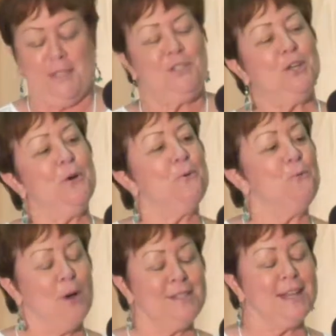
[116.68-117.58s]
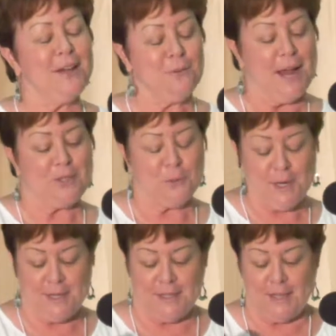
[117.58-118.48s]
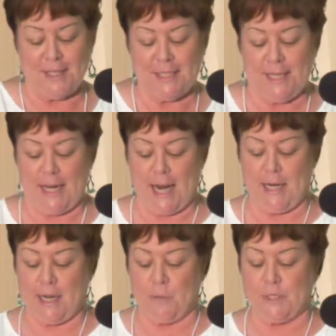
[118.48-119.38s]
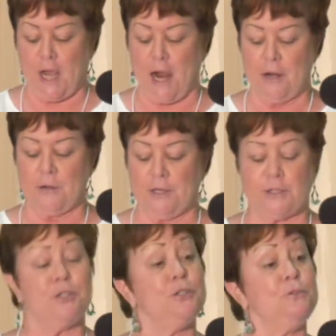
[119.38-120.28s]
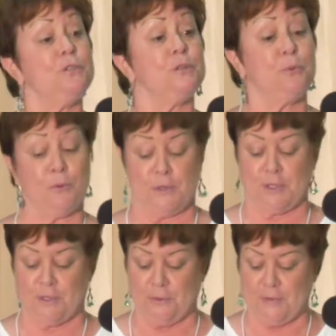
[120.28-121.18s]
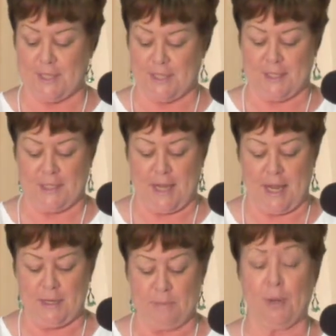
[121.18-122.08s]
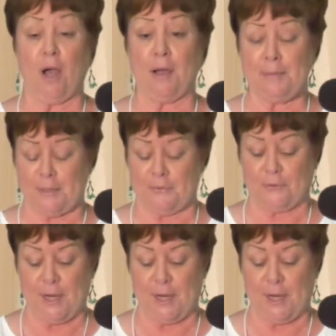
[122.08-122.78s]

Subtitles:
So once I graduated in 1980, I was hired into student support services, and Bob and